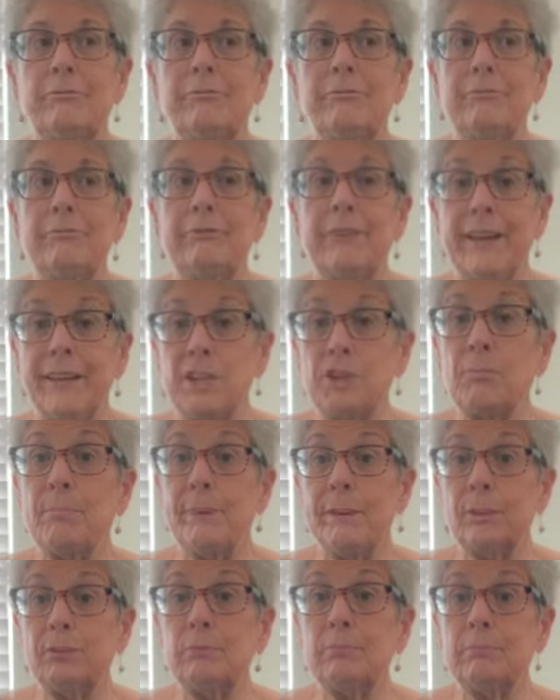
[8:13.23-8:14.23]

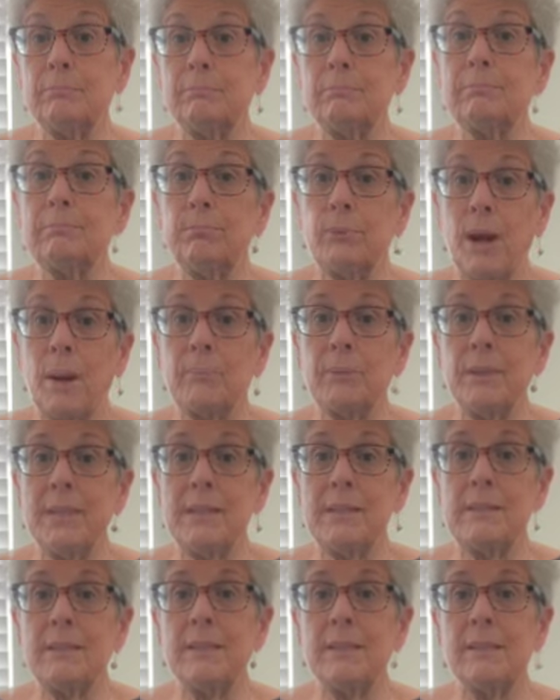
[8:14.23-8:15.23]
Vanderbilt
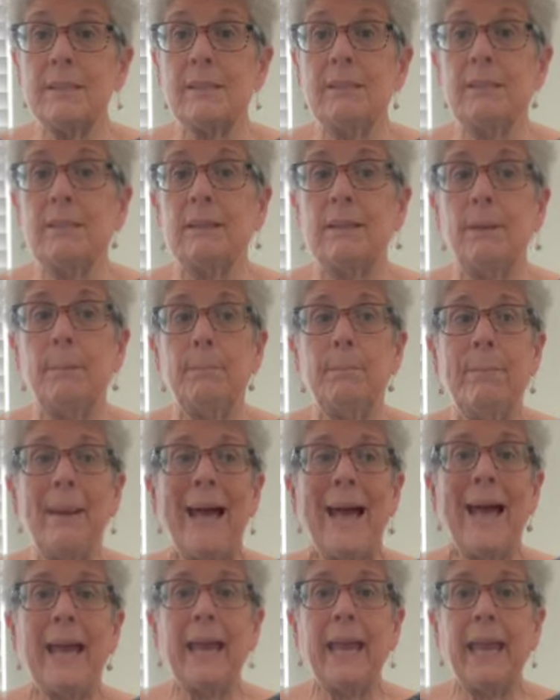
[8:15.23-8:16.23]
properties
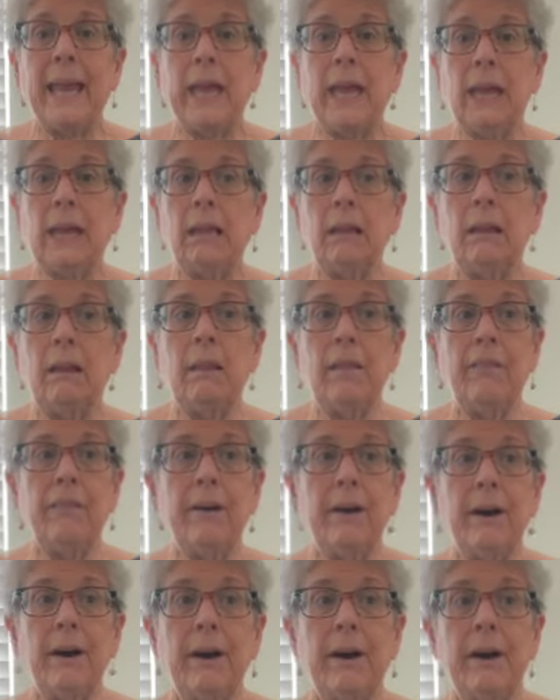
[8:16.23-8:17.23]
back in
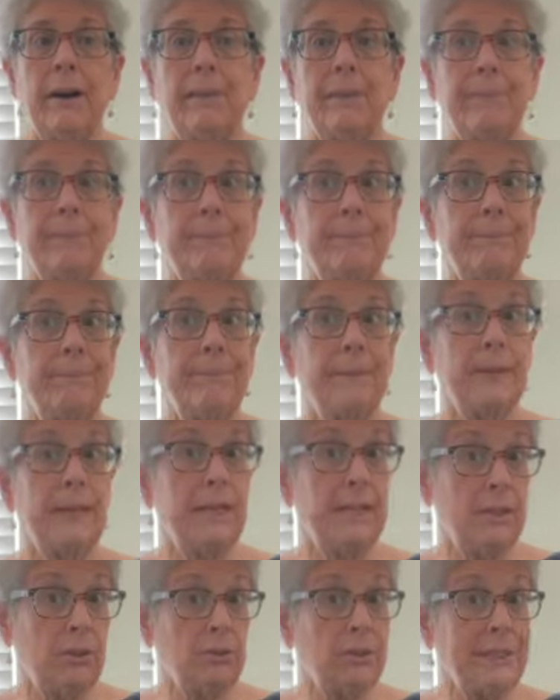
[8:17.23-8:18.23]
the
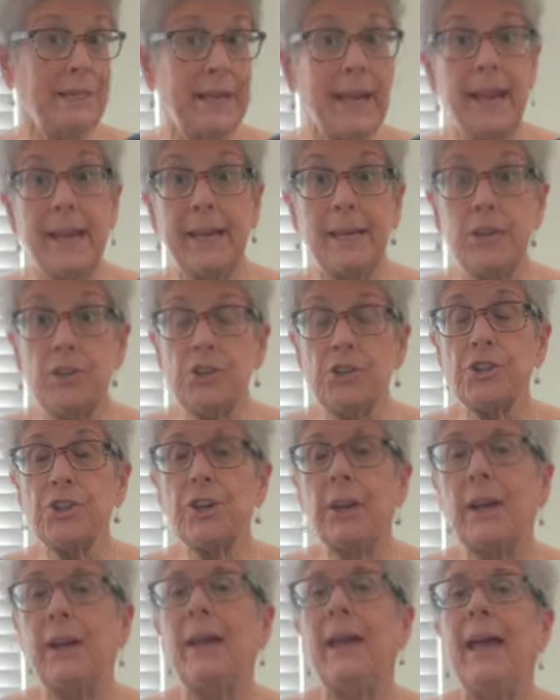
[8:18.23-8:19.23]
Gilded Age,
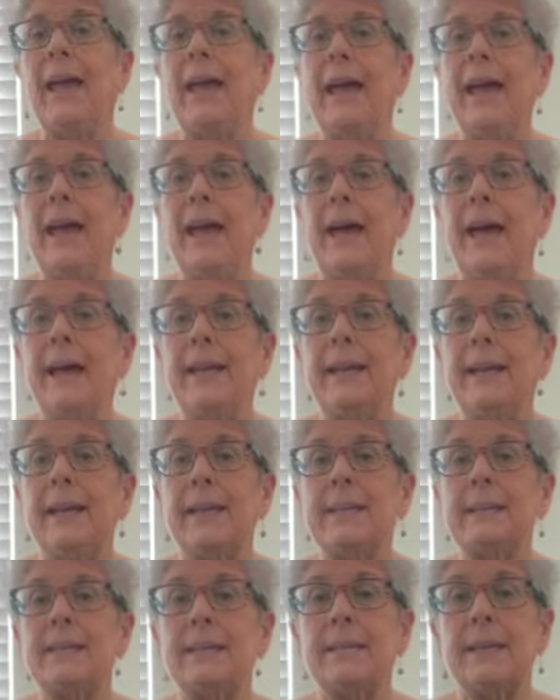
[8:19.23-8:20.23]
and
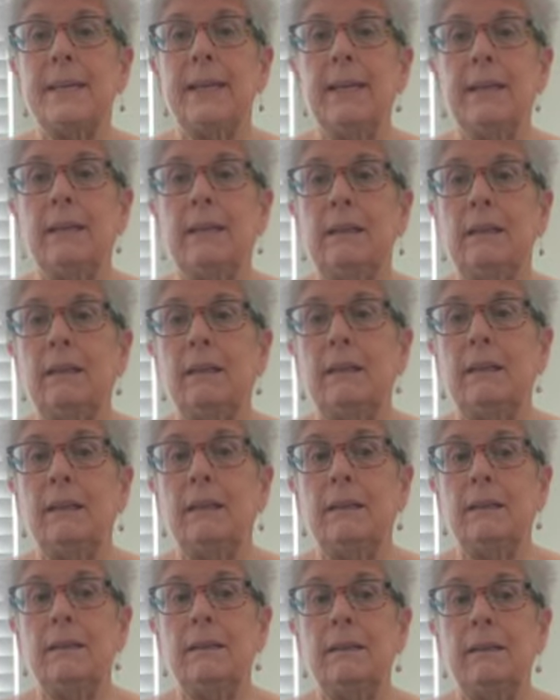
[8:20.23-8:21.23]
it's in
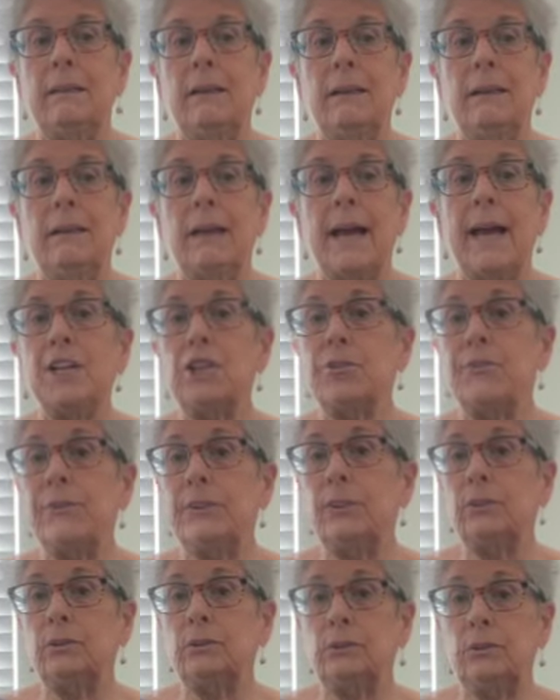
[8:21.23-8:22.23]

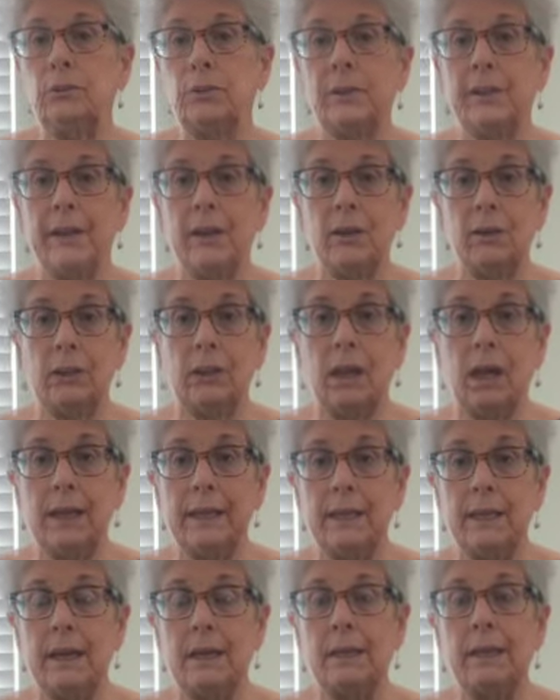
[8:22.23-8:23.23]
Asheville, North
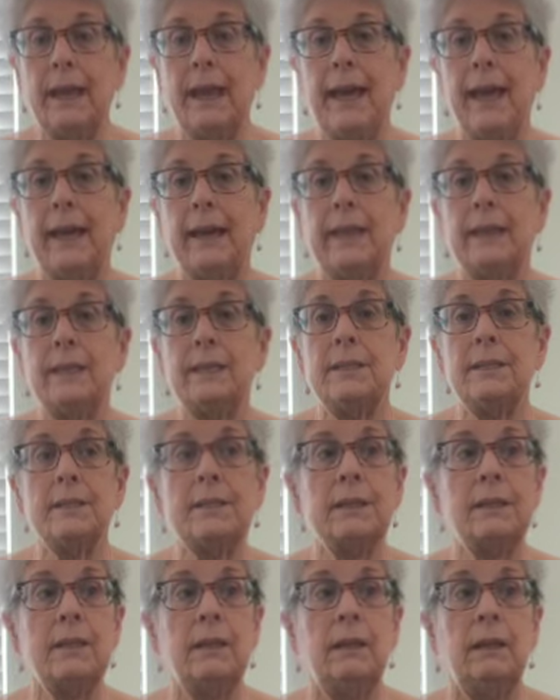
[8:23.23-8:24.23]
Carolina, and it's